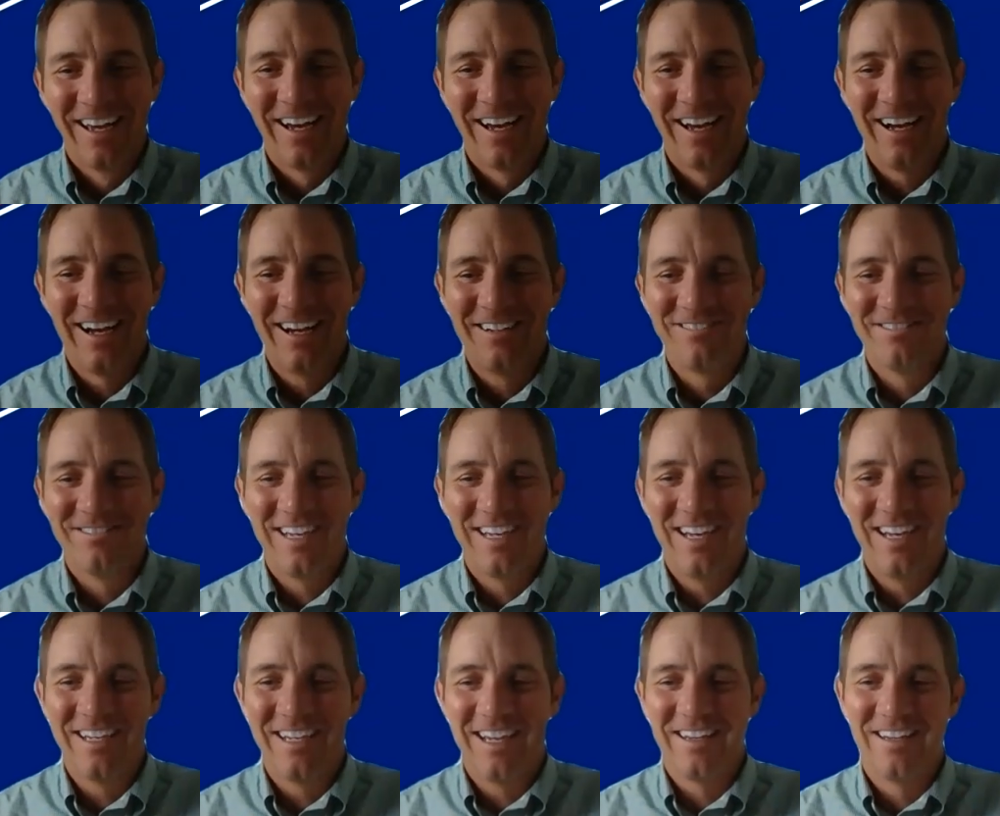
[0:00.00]

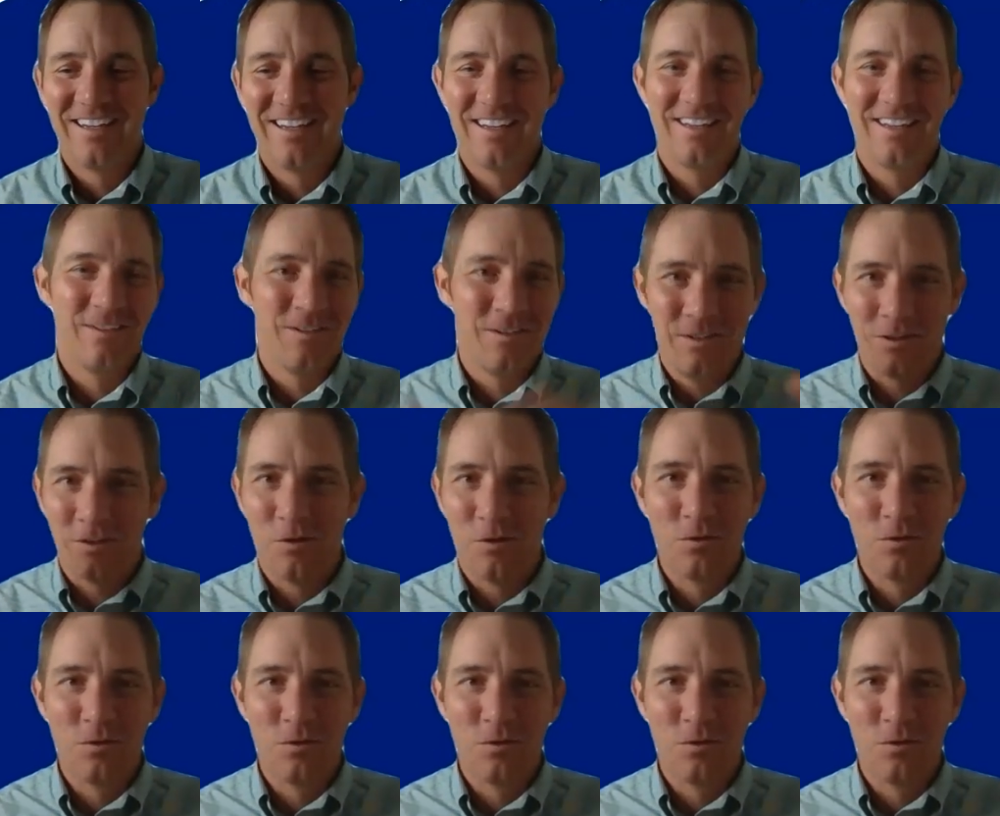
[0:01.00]
and then, you know,